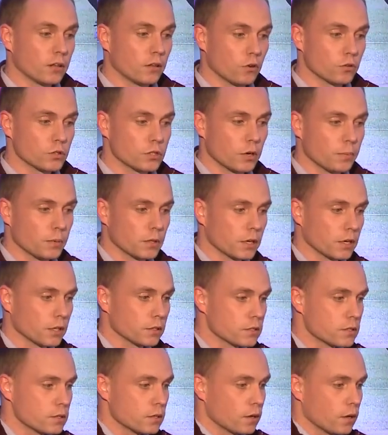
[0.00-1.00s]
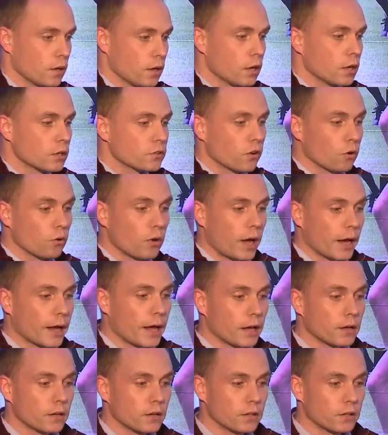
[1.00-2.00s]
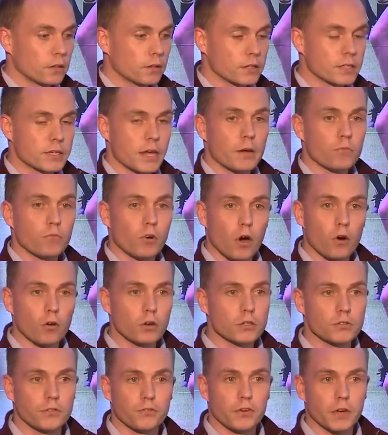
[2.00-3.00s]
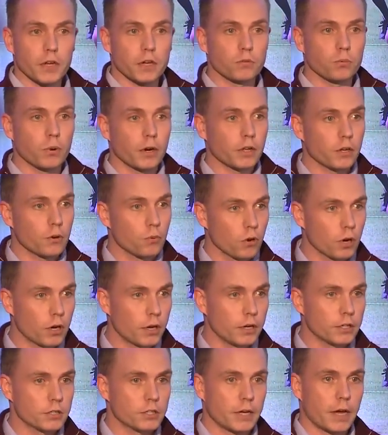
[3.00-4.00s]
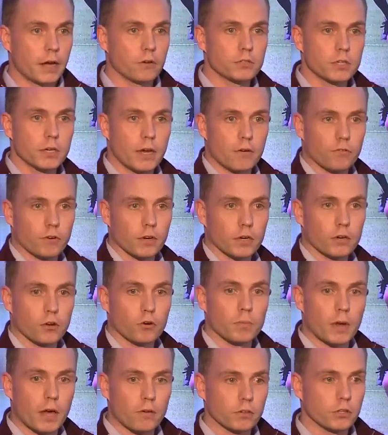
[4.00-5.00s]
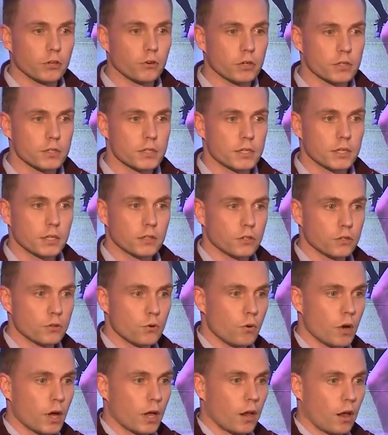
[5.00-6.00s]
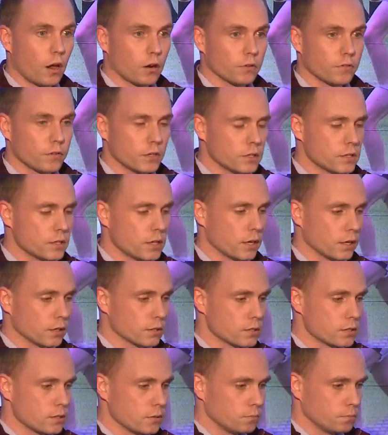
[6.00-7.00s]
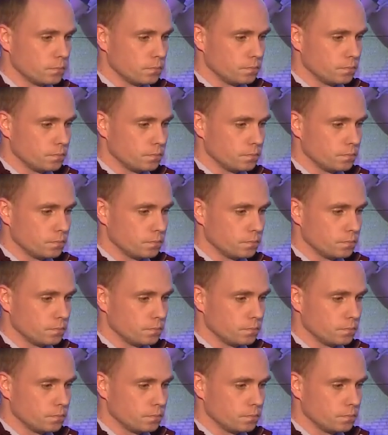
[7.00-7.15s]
those type of things. So again, the same role is fulfilled whether you work at inter-county level or club level, you can still do a lot of these things.